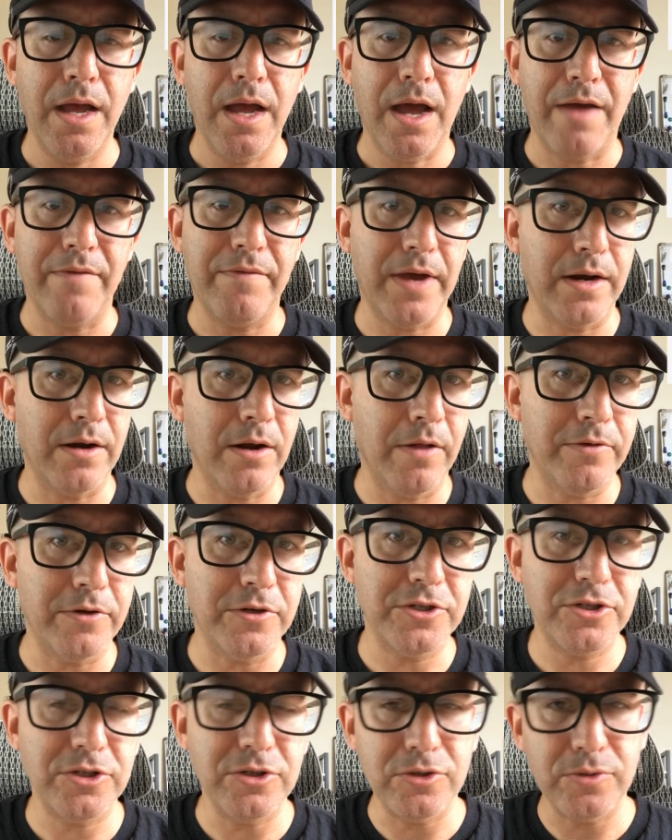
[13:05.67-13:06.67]
I've had other
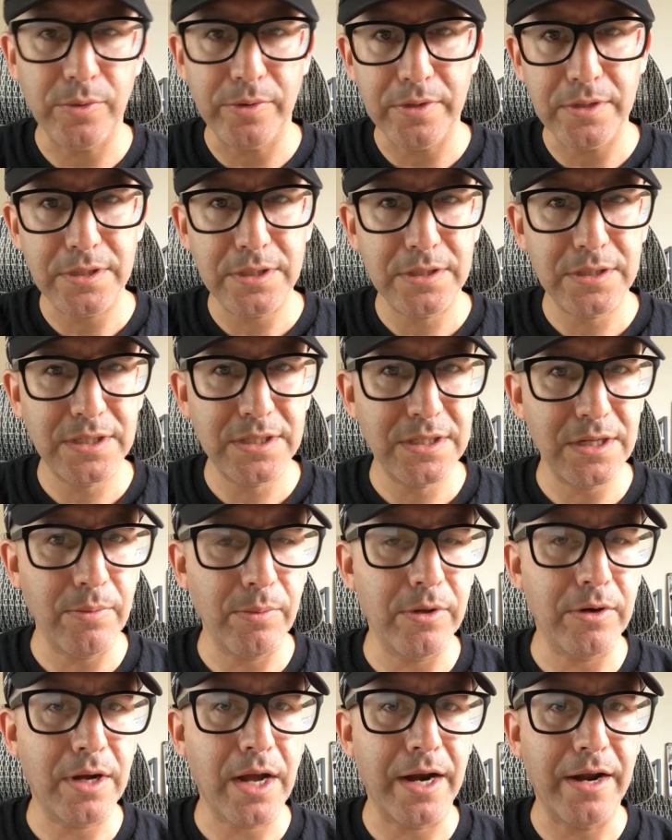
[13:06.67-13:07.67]
shoes with this
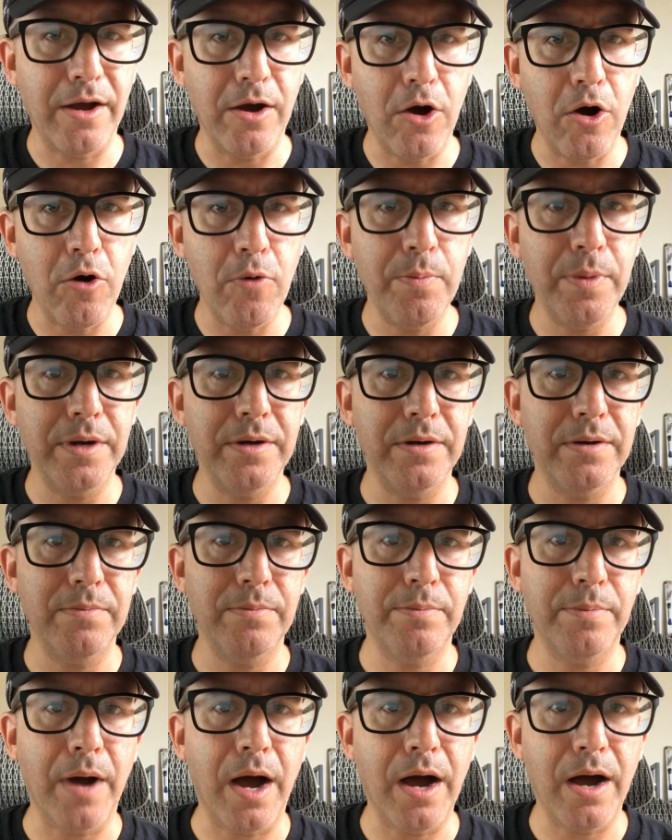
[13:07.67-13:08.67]
similar kind of open
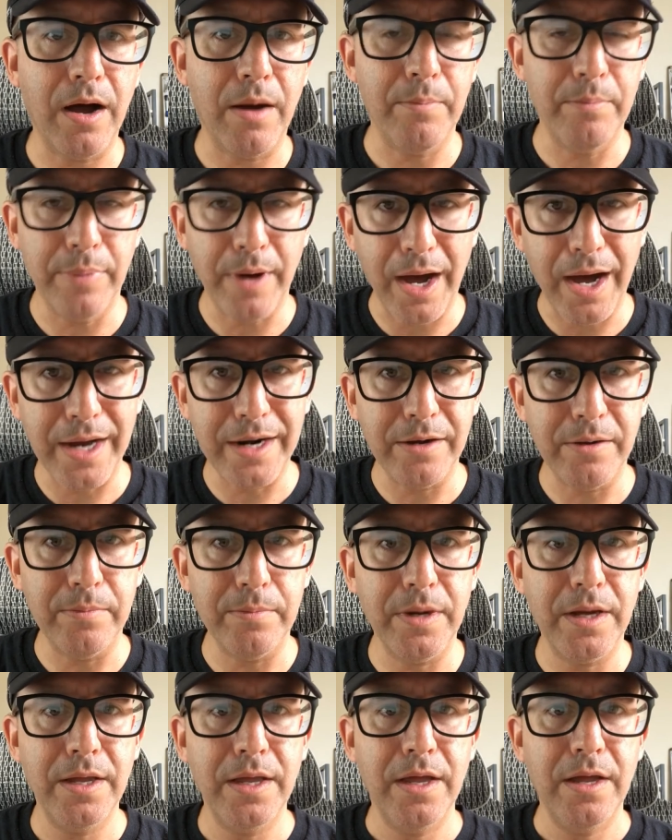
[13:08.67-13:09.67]

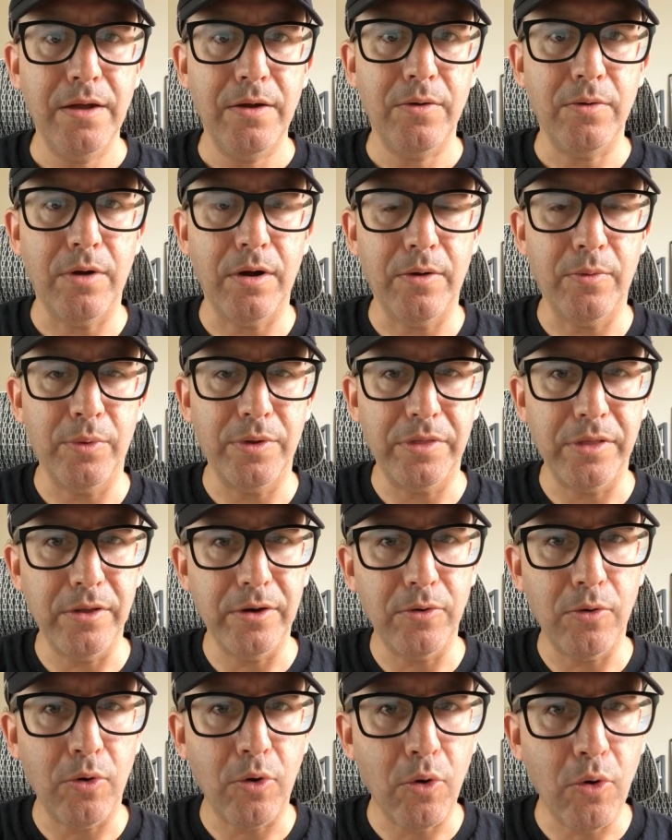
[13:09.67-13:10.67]
bottom with
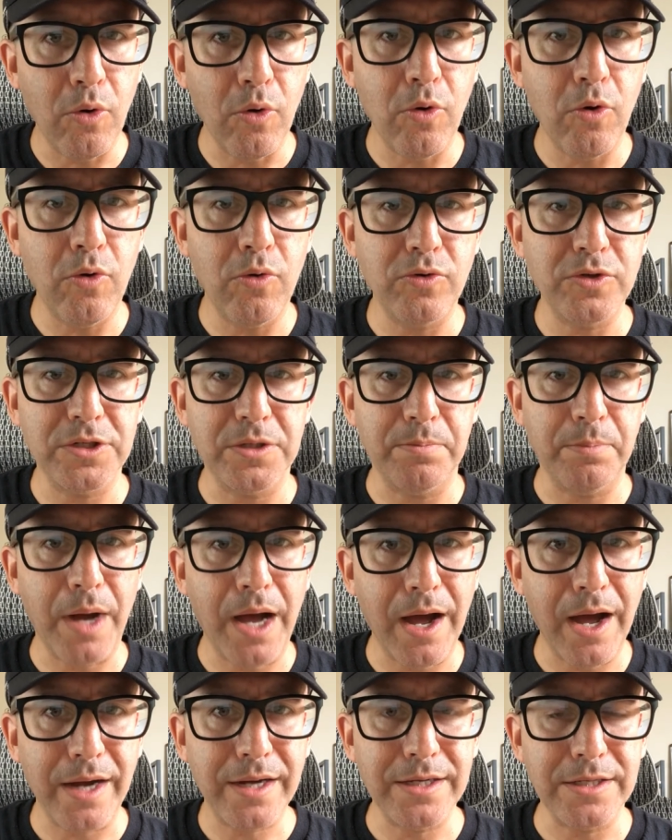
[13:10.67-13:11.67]
little holes and
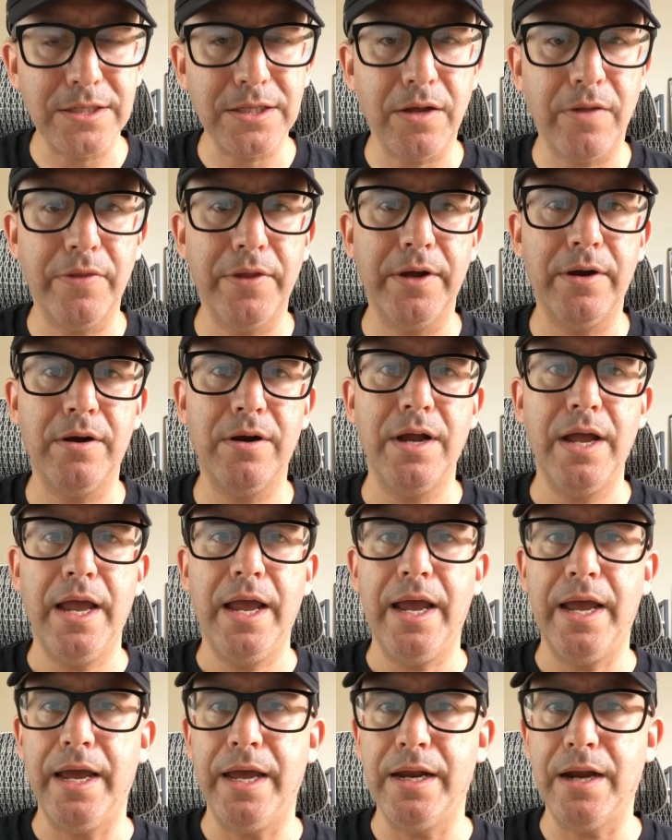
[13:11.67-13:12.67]
pockets on there,
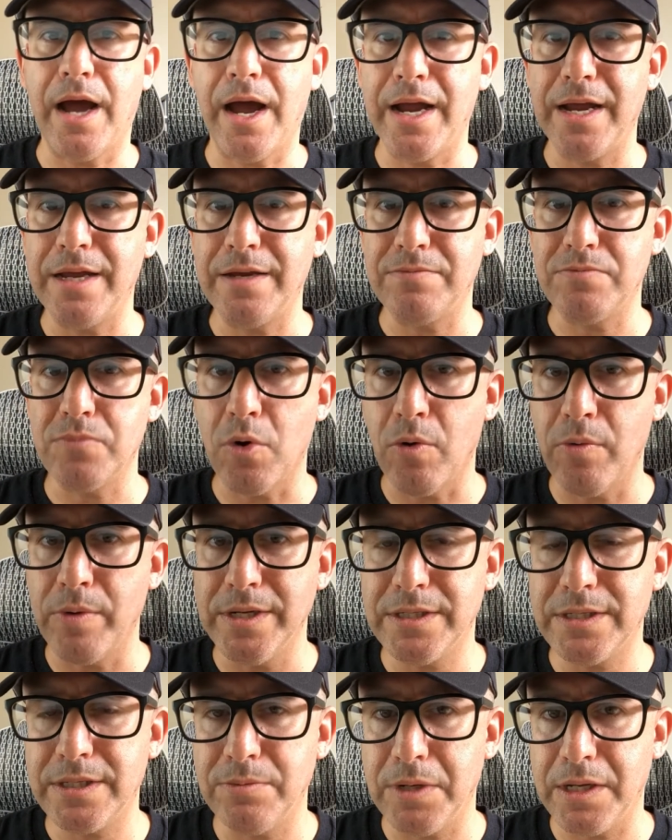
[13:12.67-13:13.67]
and I
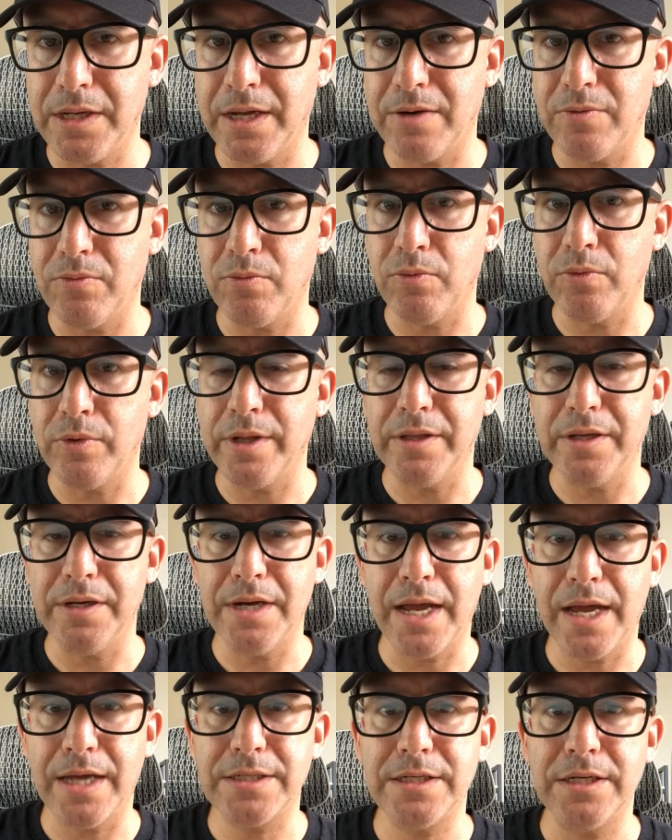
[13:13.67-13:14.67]
always seem to get really
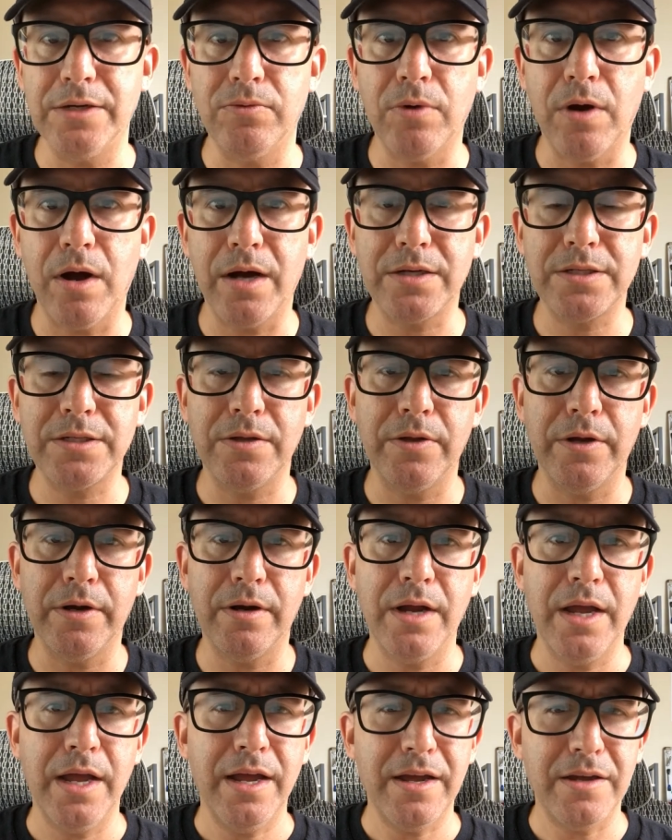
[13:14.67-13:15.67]
nasty rocks in
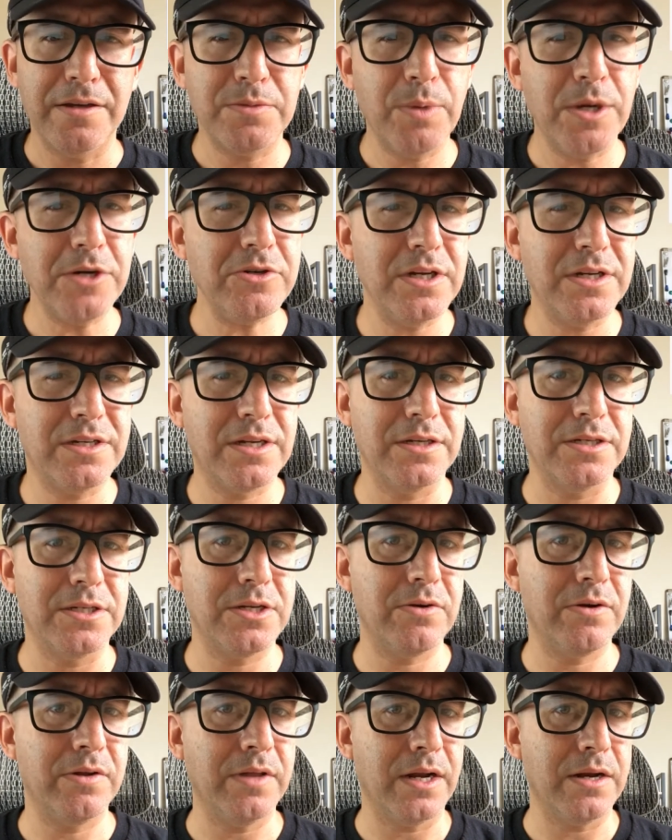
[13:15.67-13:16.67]
there, especially
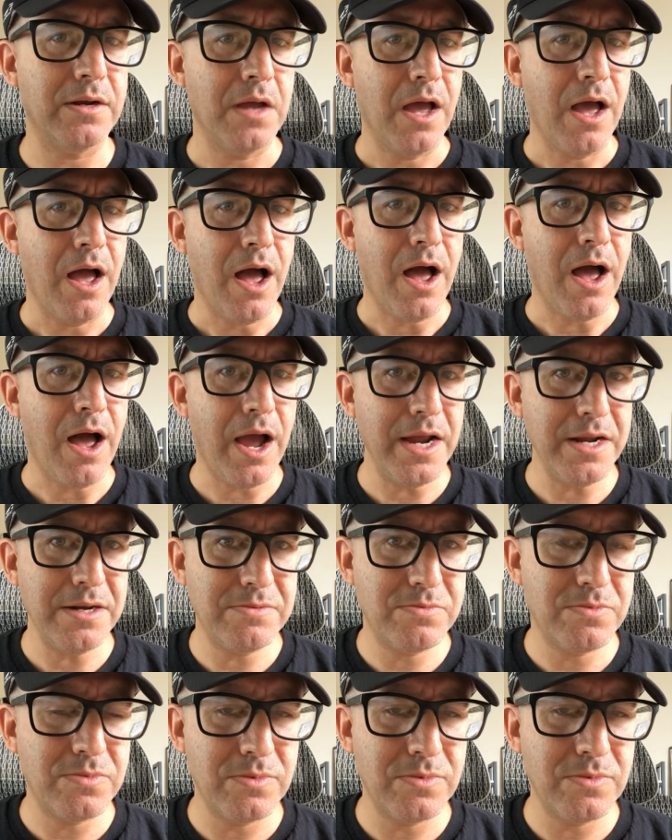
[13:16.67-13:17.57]
considering that I